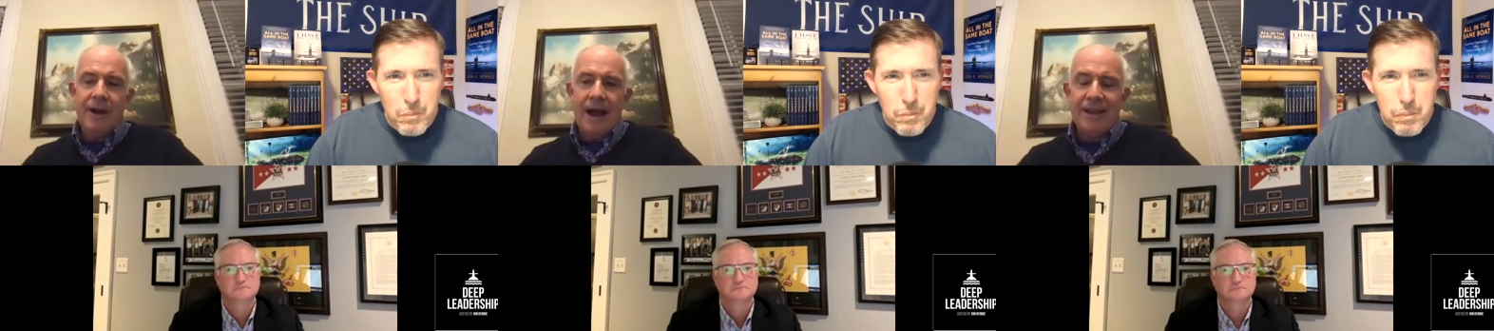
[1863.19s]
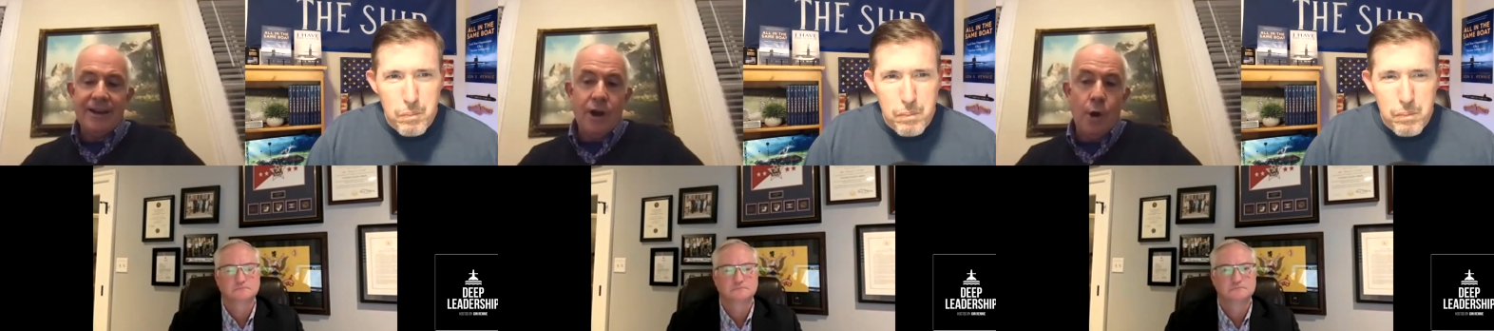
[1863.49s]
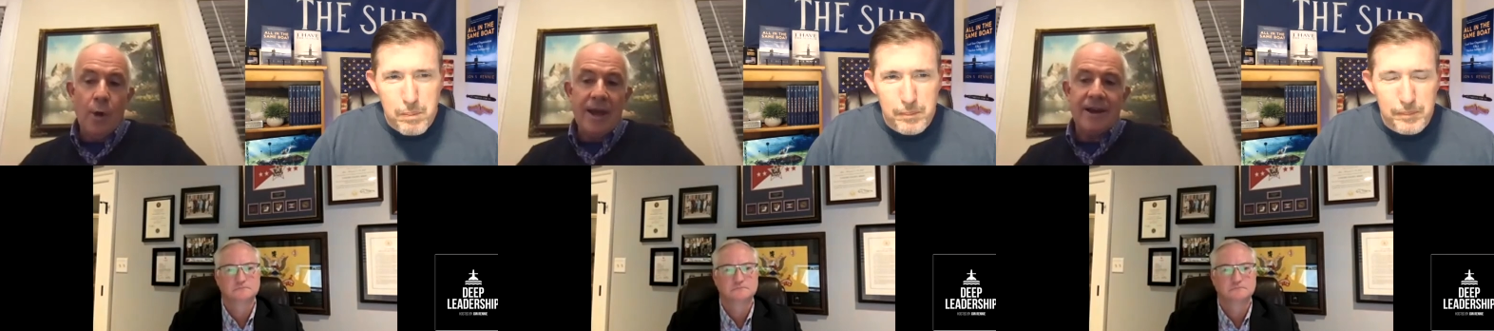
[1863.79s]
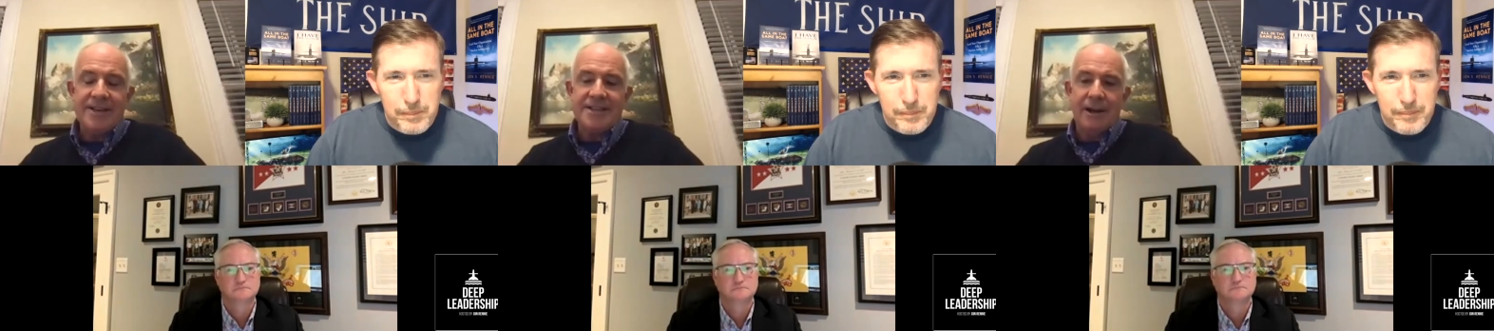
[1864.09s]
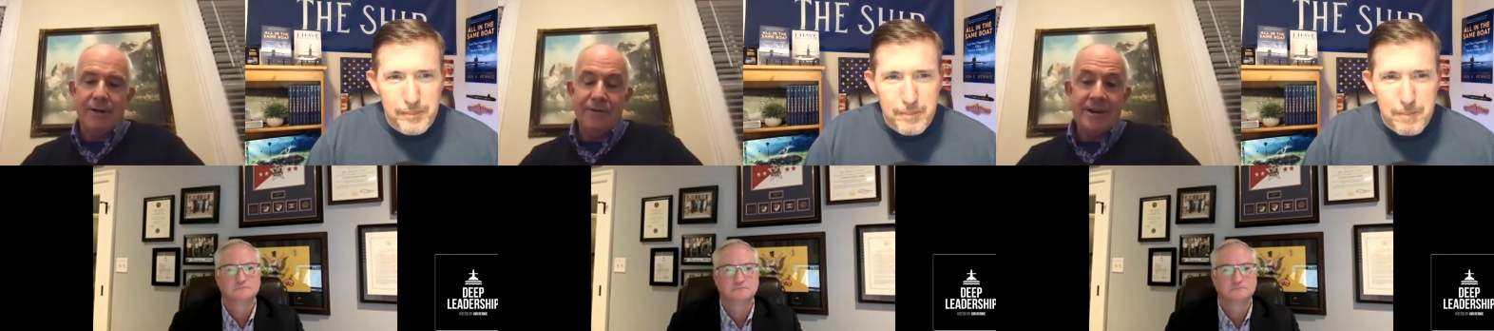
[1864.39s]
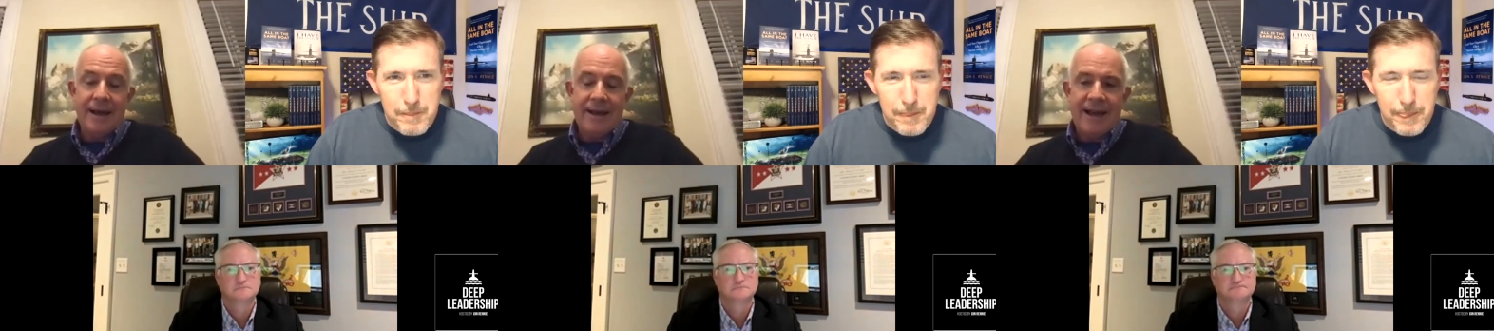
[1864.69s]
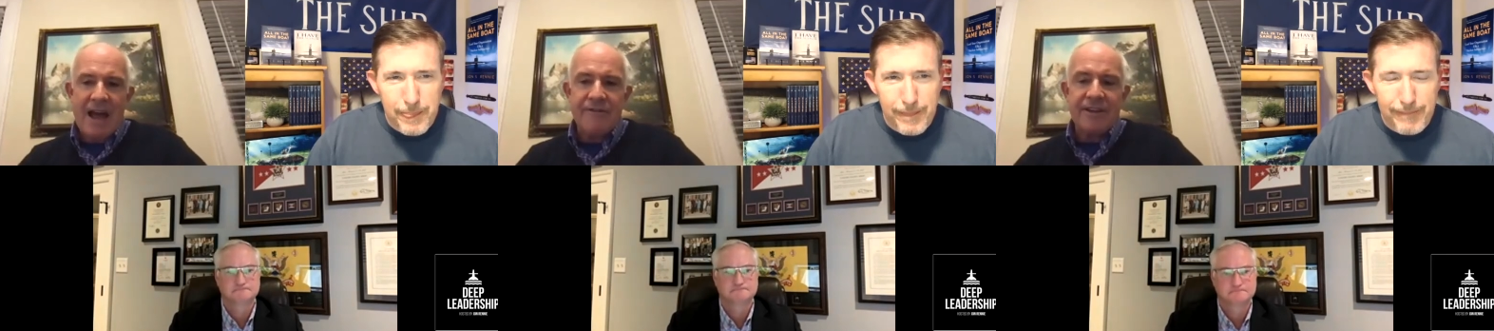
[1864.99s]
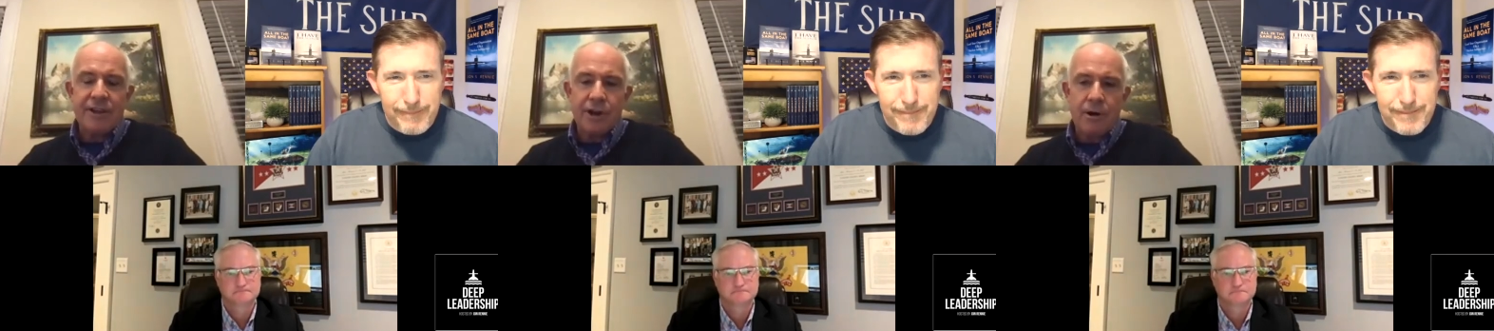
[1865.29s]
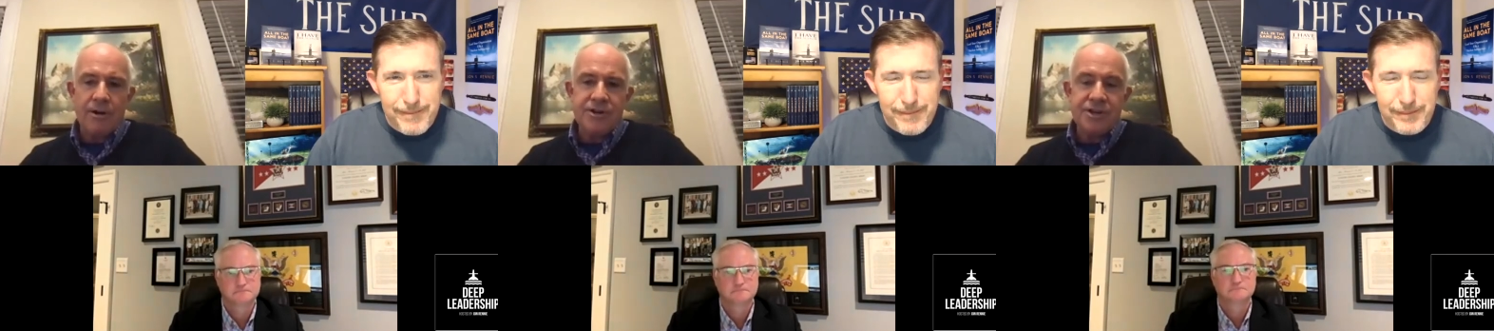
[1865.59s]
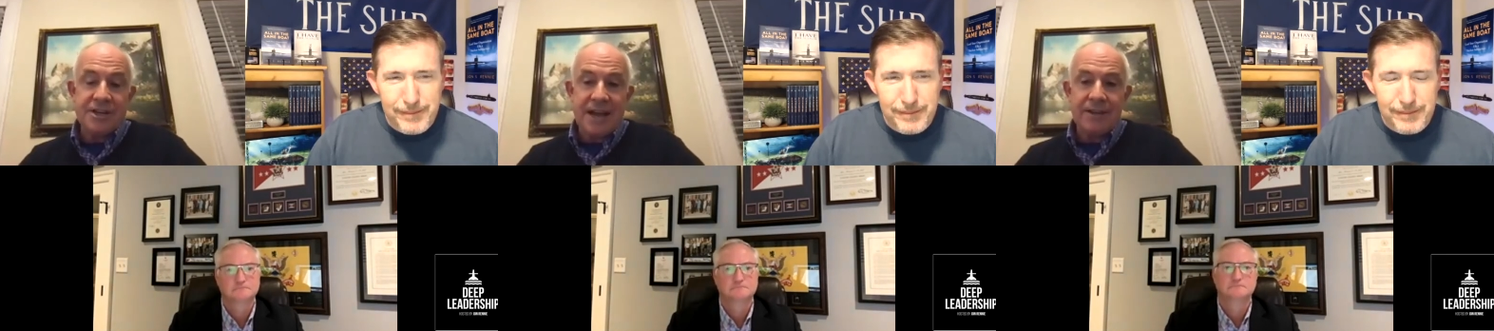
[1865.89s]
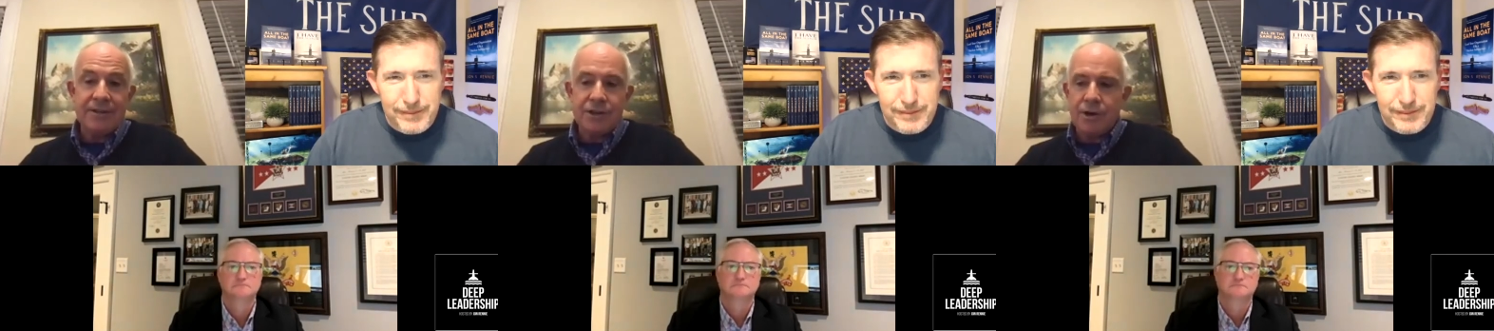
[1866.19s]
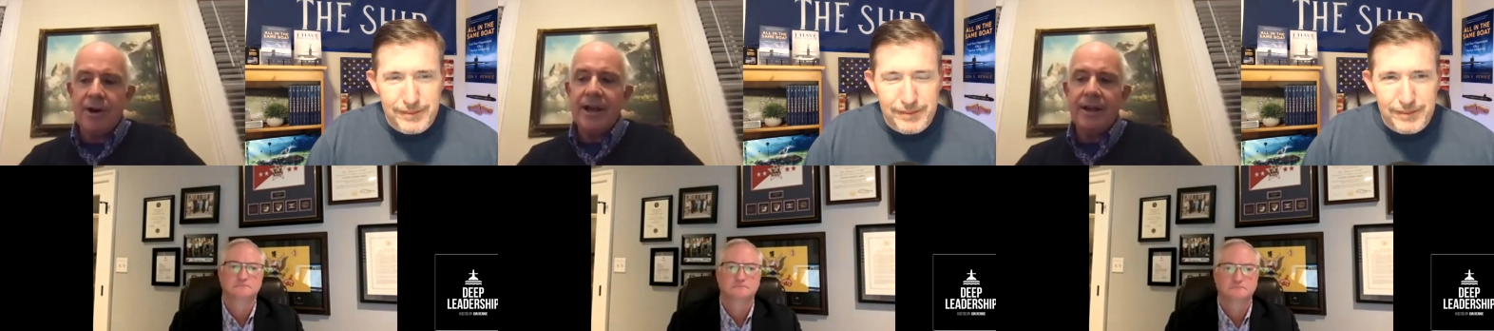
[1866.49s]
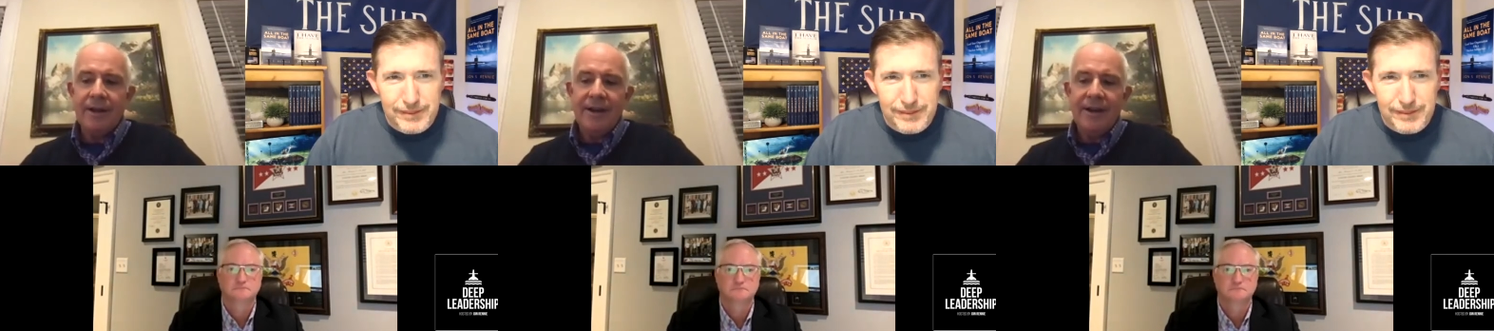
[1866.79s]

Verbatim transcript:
Speaker 1: think knowing thyself and, and having the courage to take the journey